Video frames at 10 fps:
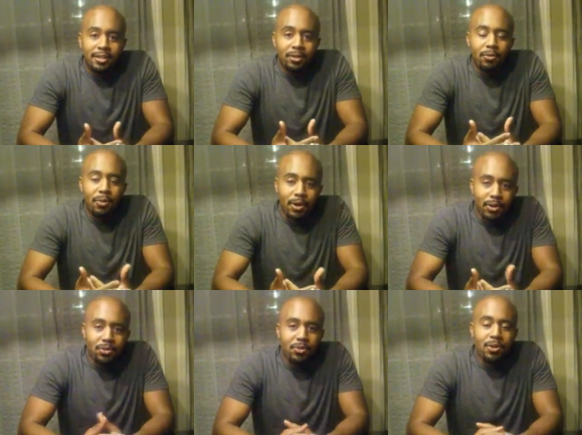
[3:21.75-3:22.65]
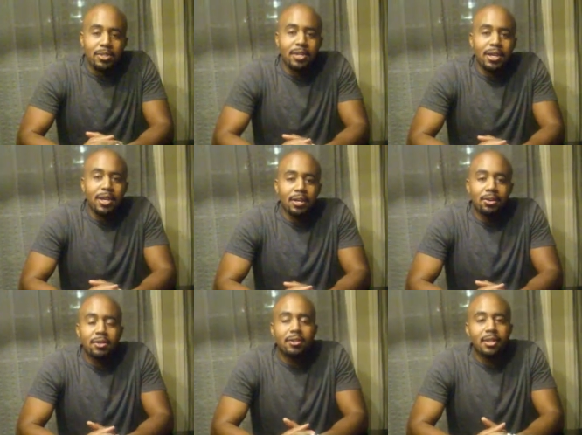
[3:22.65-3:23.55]
you're working towards that and
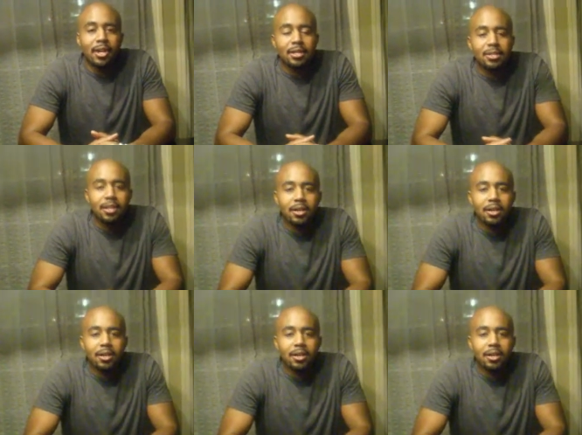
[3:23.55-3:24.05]
going to, like I said,